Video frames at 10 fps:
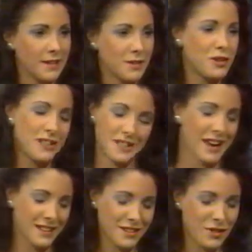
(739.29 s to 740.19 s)
She did not
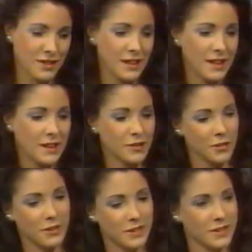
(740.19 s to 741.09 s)
initially.
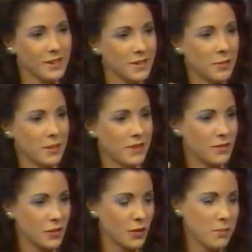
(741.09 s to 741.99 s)
So there's a little bit of
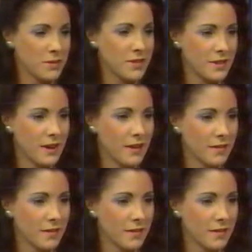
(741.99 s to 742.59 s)
discrepancy there.